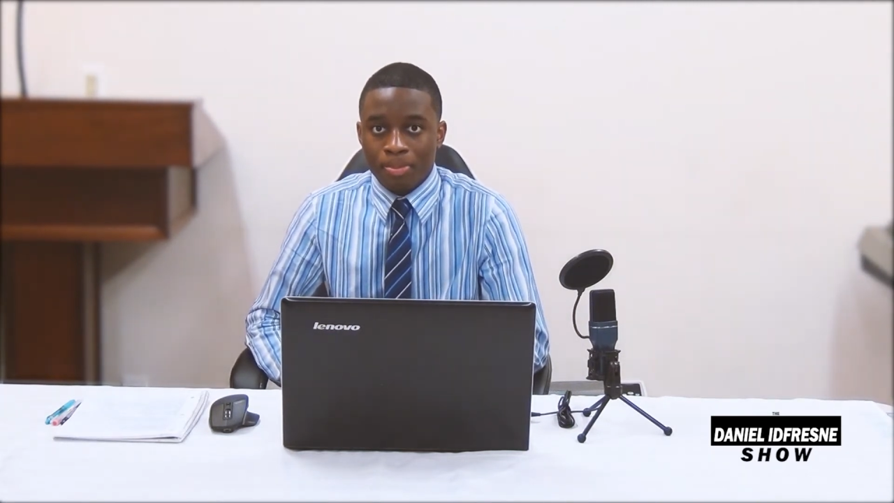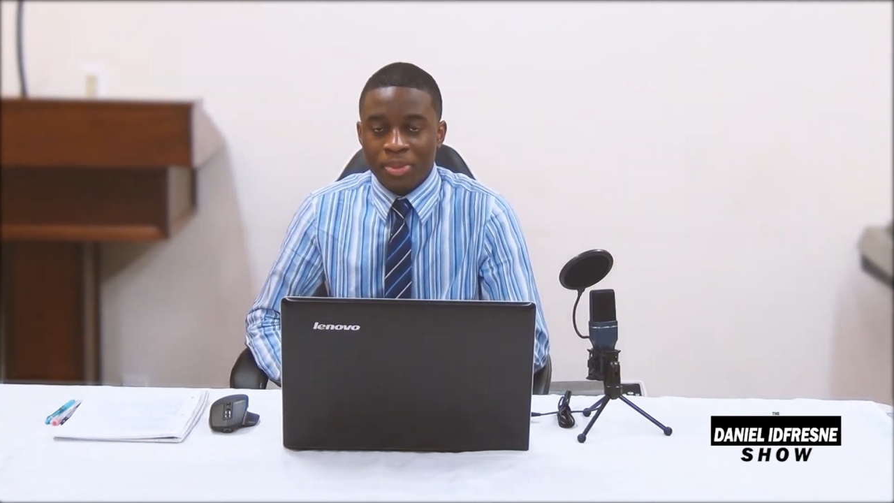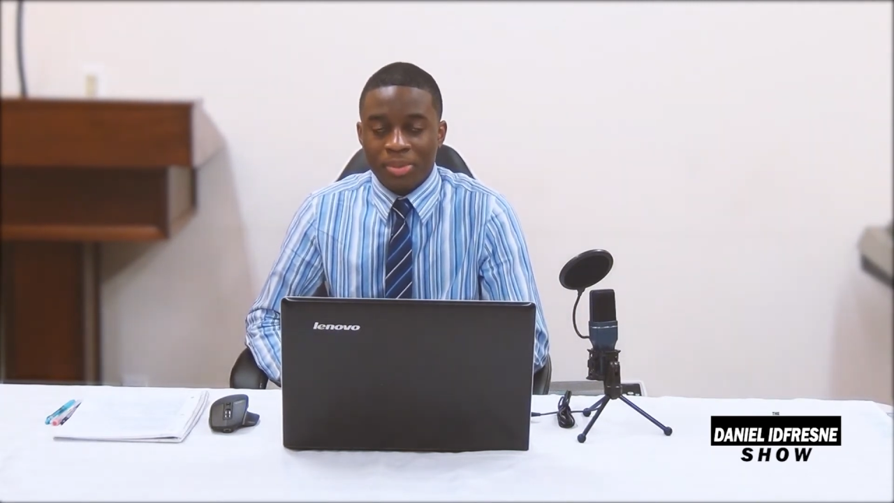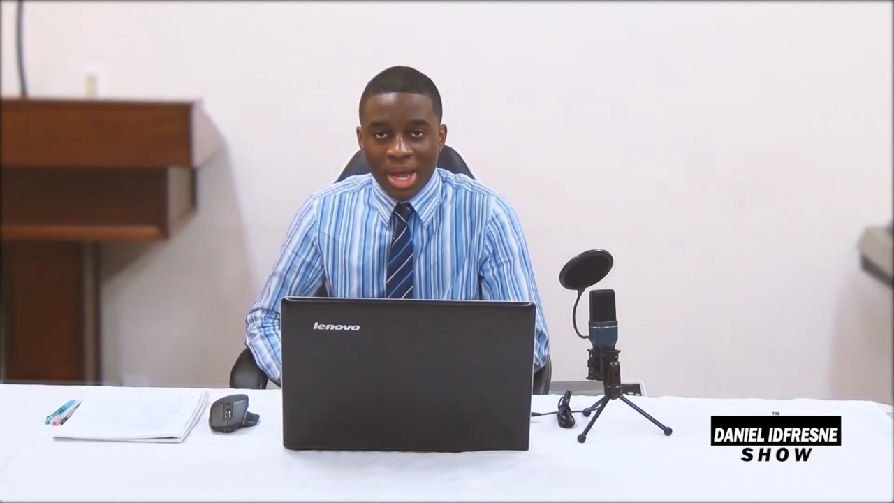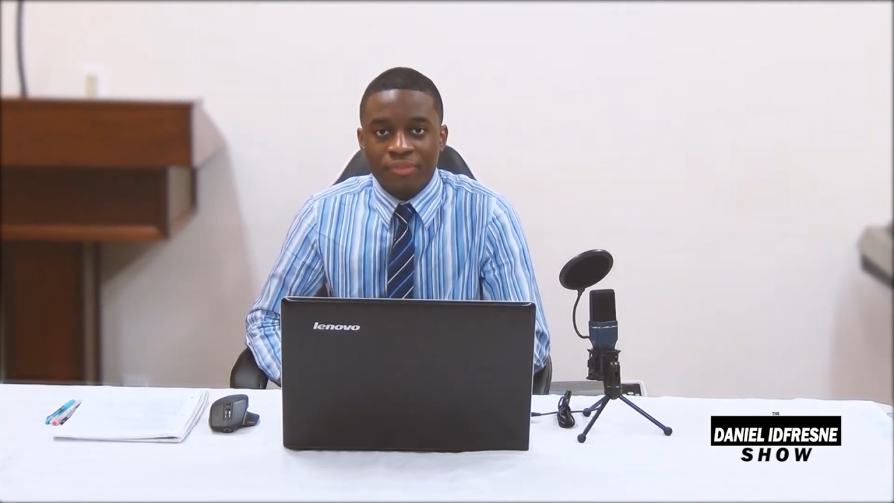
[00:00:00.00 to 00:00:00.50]

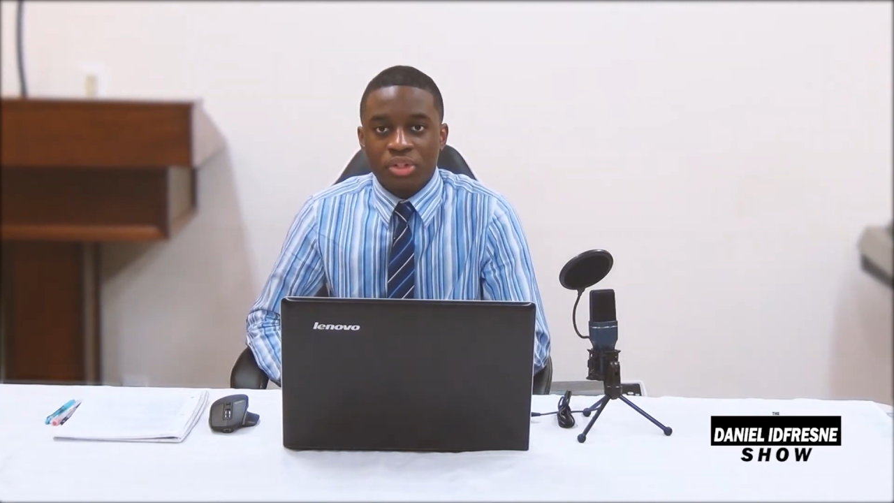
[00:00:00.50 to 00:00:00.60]
They have